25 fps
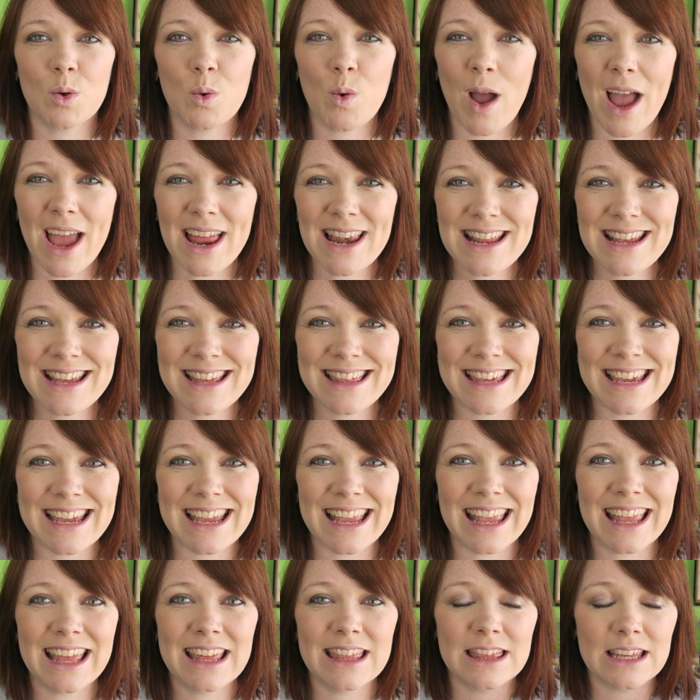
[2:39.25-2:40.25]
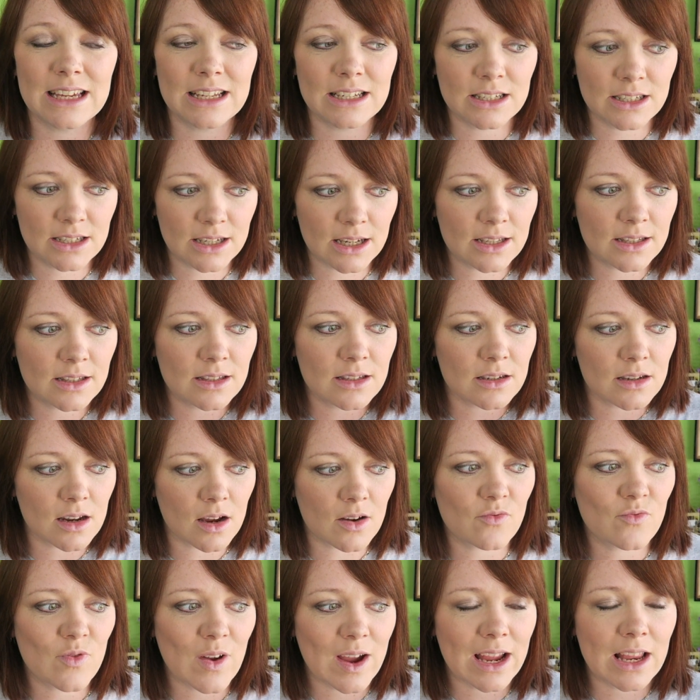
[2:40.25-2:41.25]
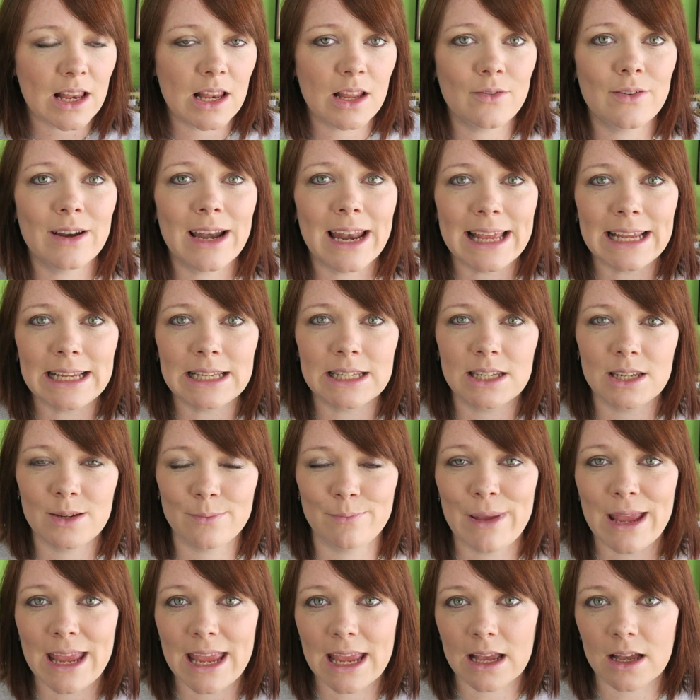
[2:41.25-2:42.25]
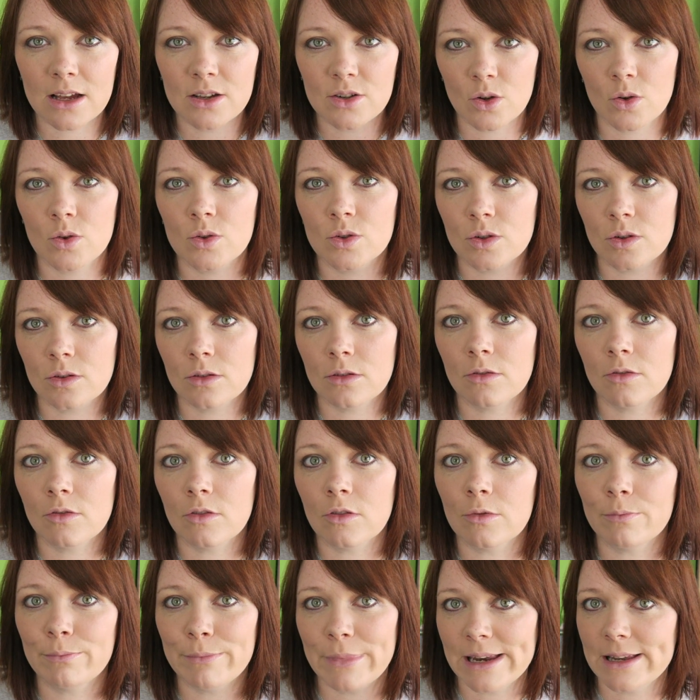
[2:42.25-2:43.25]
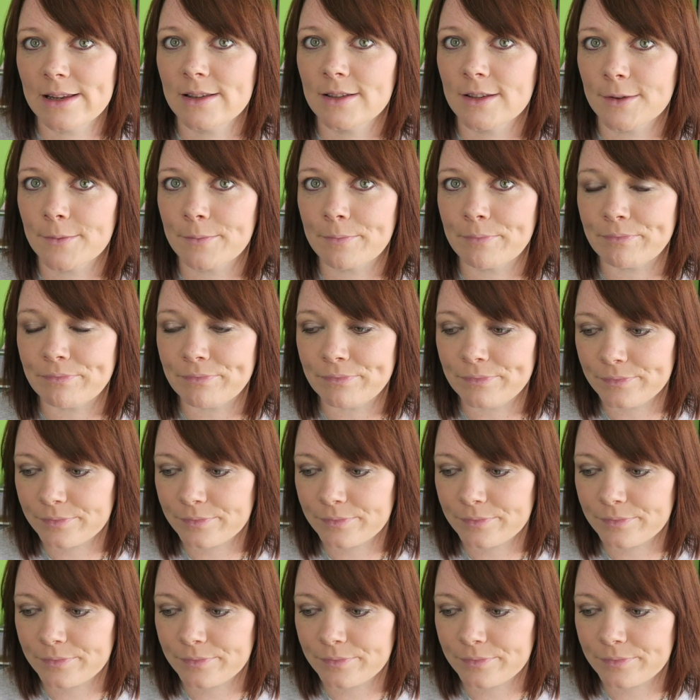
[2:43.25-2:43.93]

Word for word: or anything that doesn't directly relate to being a doctor or medicine.